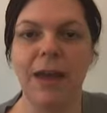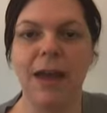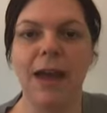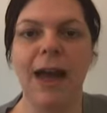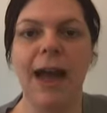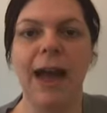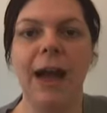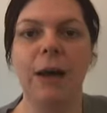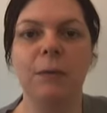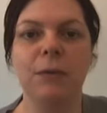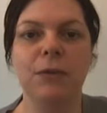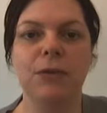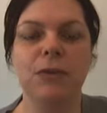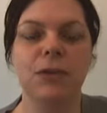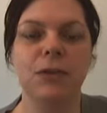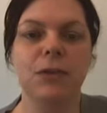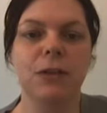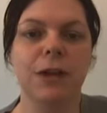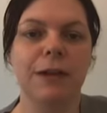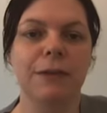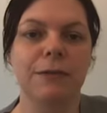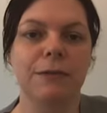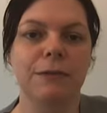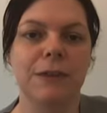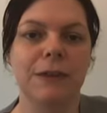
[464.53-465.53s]
How would you
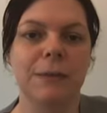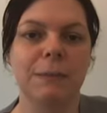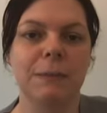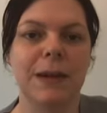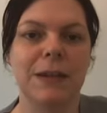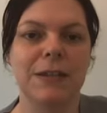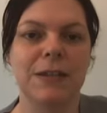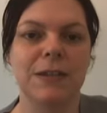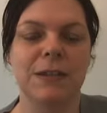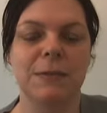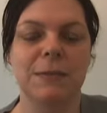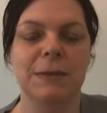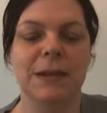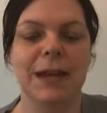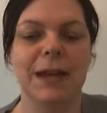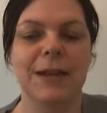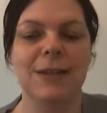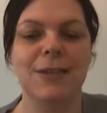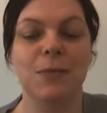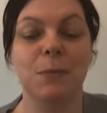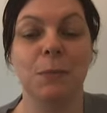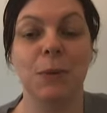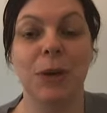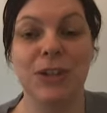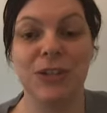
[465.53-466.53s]
like feedback to be
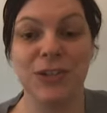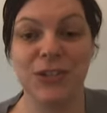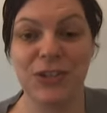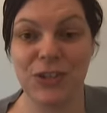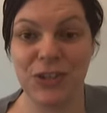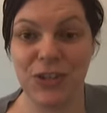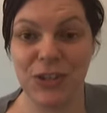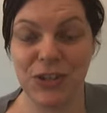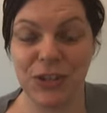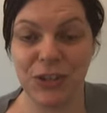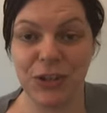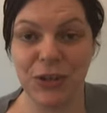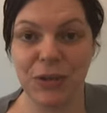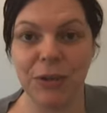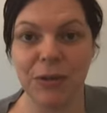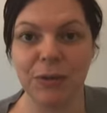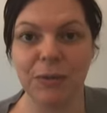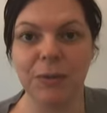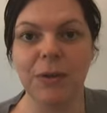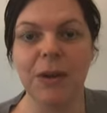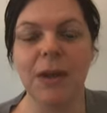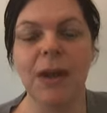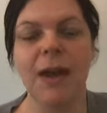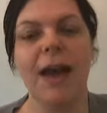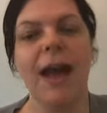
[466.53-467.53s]
expressed to
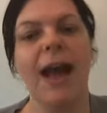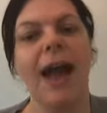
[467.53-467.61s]
you?